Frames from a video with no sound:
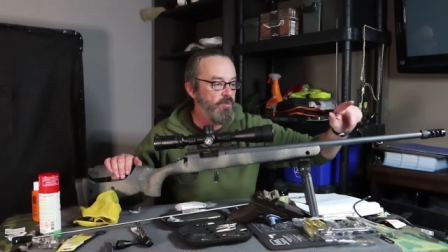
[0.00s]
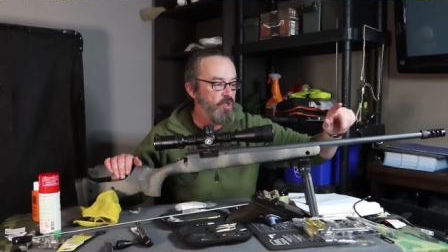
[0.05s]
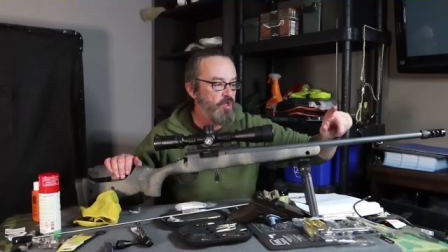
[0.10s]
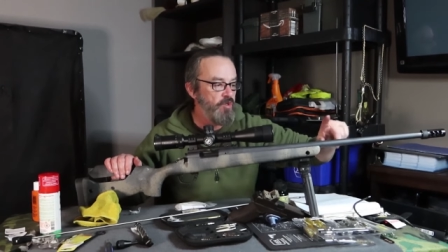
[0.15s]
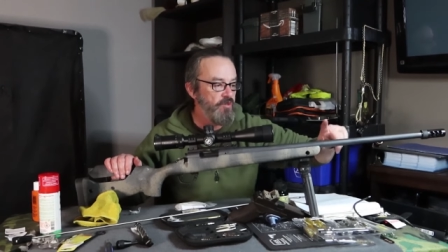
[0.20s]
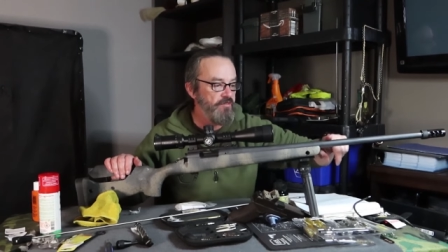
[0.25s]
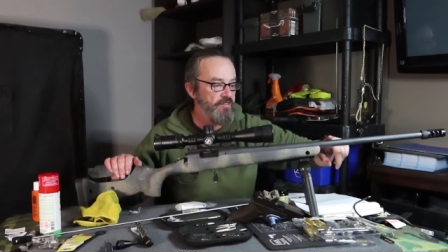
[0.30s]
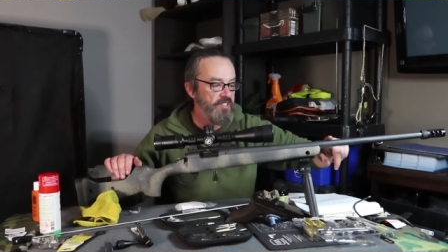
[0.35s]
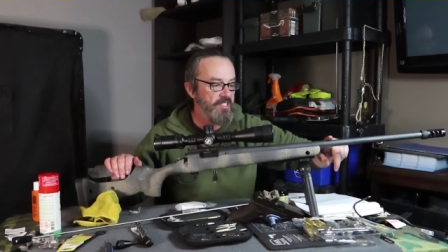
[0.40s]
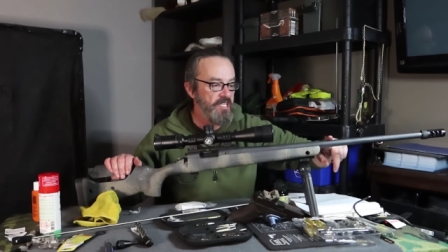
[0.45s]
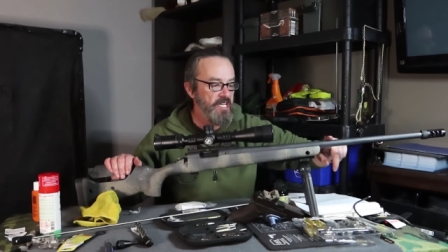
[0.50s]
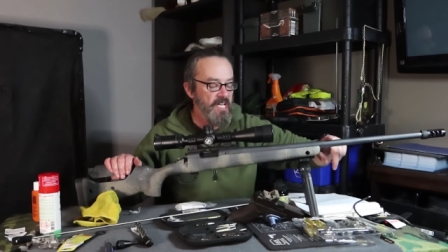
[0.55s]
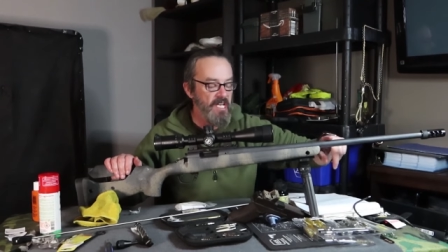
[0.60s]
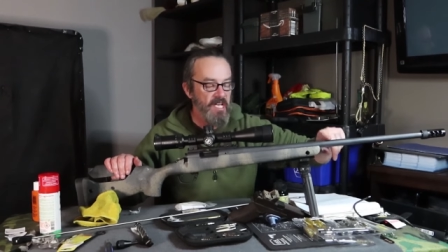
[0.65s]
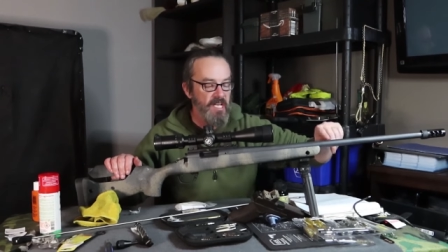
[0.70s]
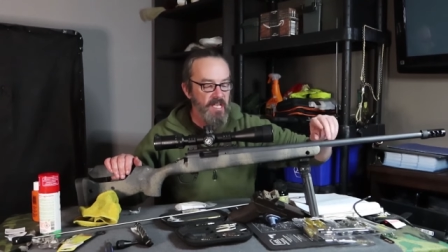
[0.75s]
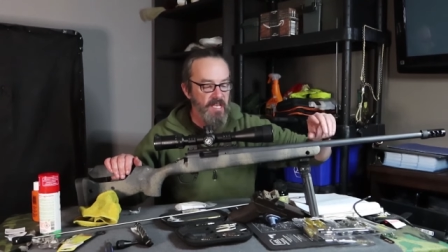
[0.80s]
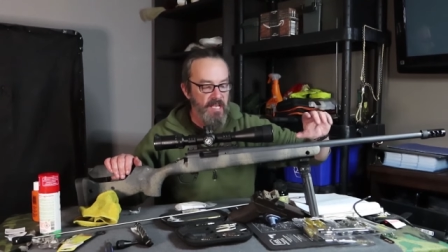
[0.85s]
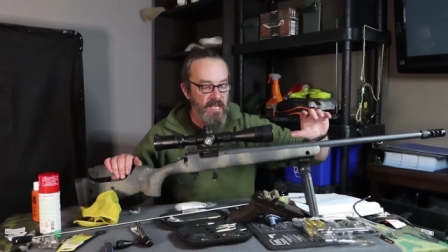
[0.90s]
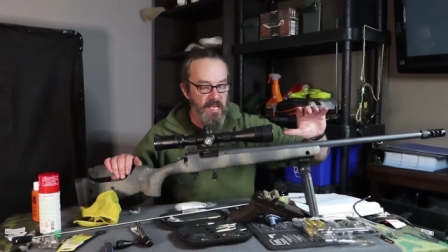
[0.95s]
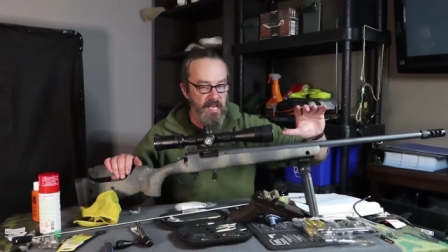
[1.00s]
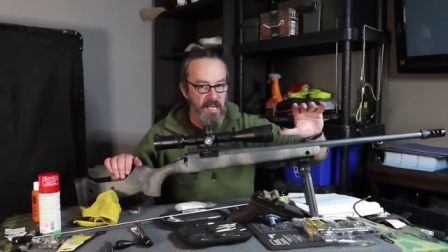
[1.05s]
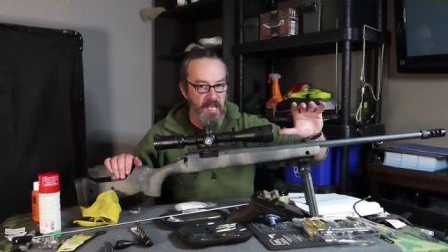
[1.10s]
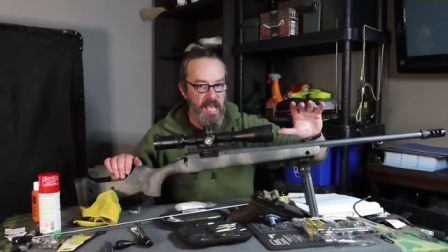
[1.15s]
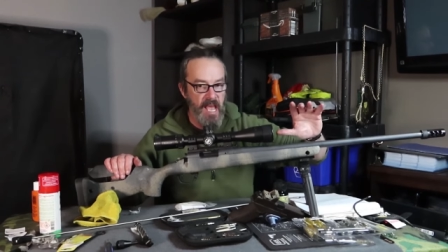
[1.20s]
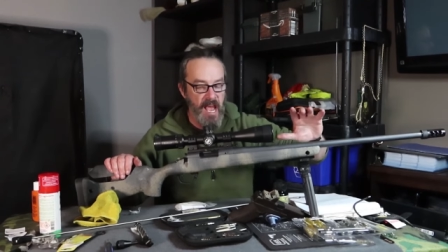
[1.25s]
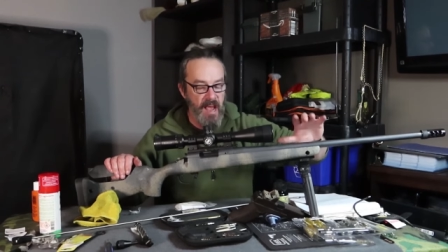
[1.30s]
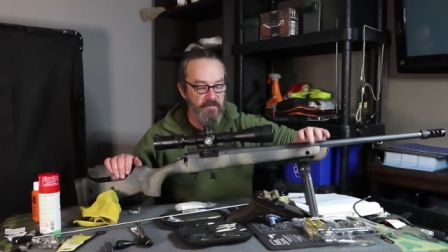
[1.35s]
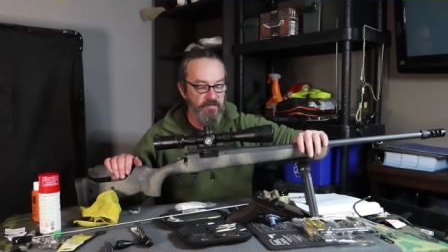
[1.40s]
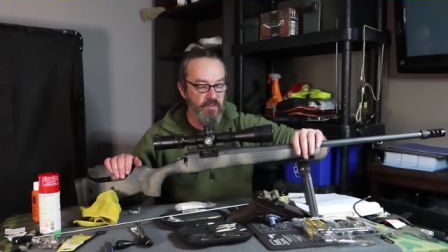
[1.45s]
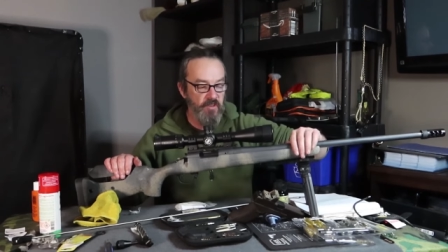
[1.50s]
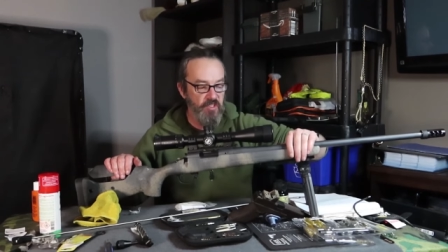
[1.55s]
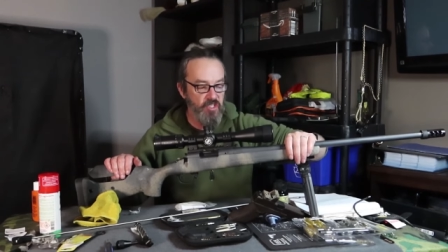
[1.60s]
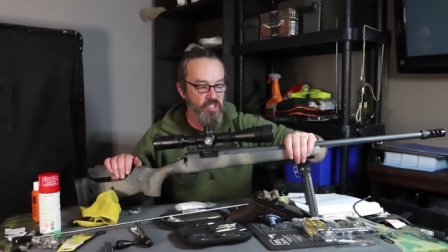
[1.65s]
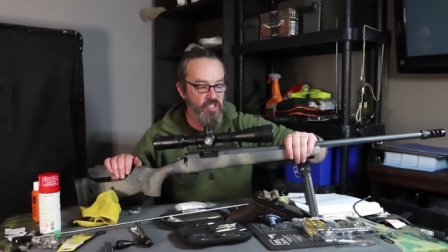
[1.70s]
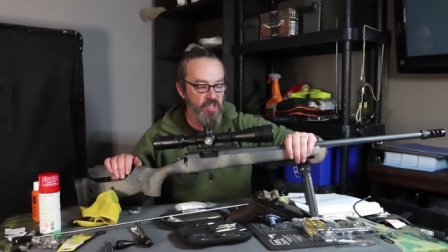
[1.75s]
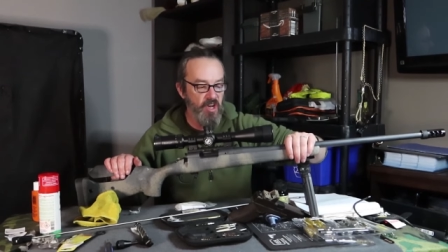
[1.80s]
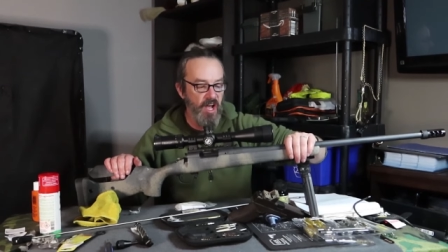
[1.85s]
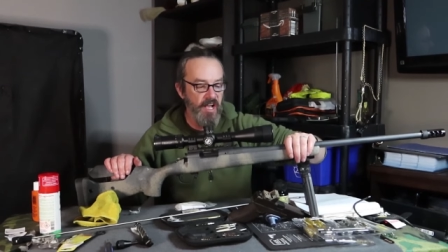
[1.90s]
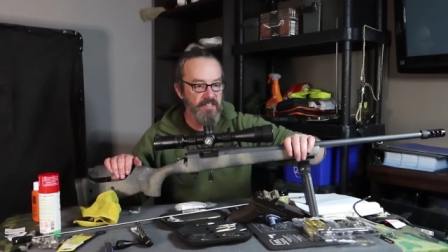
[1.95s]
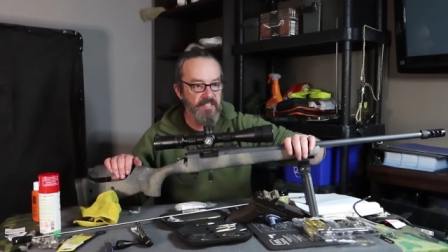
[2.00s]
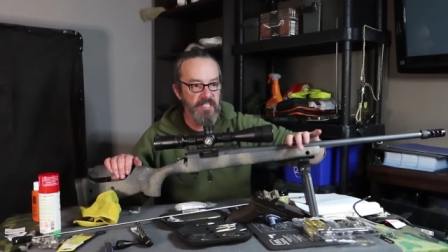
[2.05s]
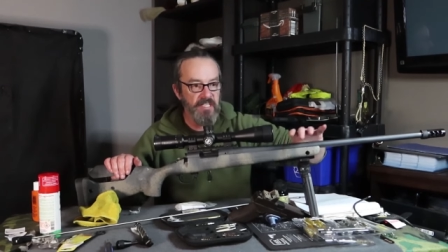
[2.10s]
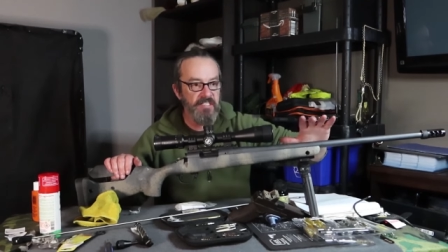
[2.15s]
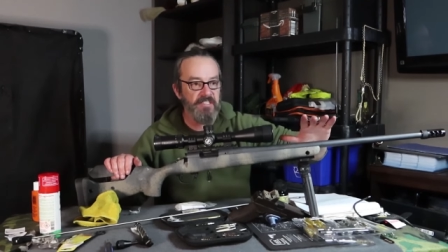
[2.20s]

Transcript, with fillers: moves after the shots.